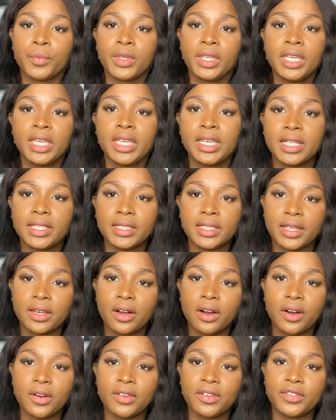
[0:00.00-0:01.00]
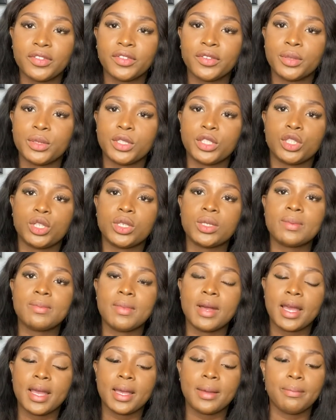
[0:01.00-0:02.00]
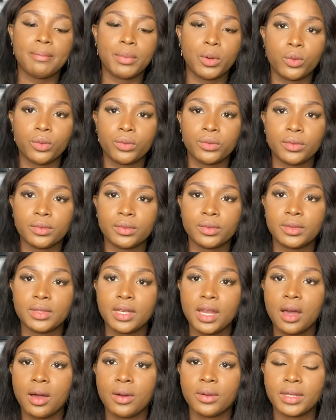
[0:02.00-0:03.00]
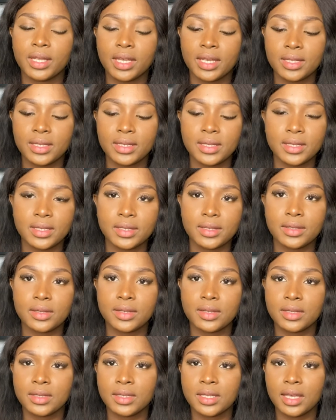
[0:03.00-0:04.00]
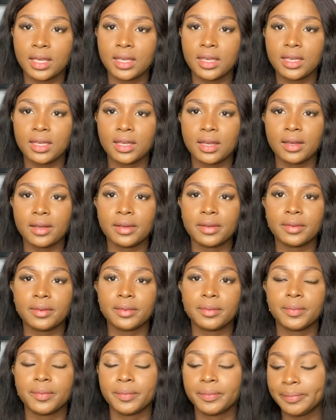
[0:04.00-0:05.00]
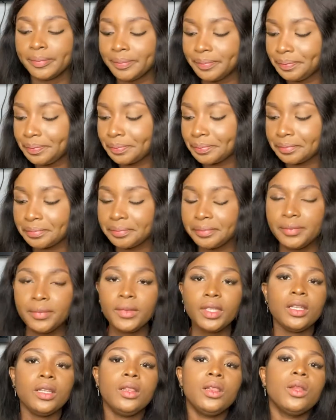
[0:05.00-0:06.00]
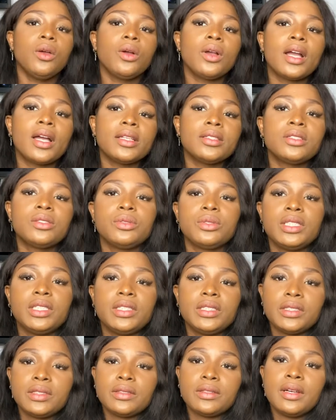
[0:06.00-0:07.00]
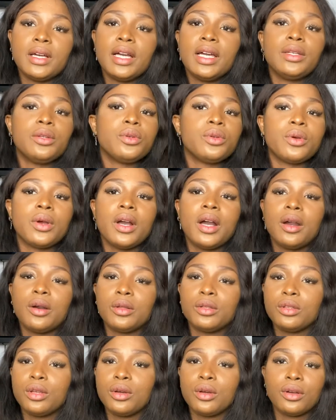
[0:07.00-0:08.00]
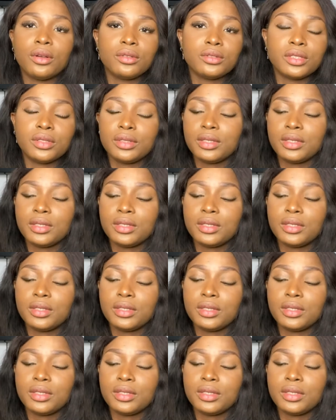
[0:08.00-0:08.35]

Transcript: healing off. It's just my bone now that is taking longer to heal. I don't know how long,